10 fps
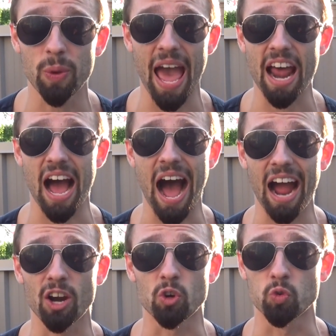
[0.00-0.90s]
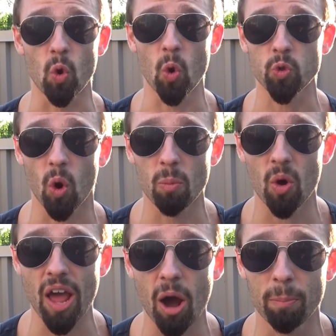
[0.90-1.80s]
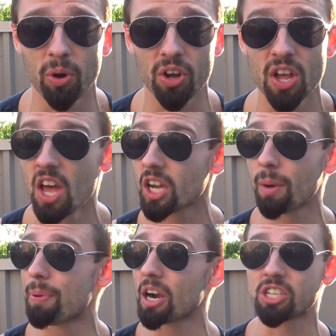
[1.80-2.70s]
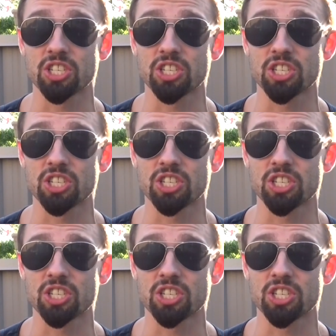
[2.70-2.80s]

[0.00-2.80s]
we had a higher growth hormone output compared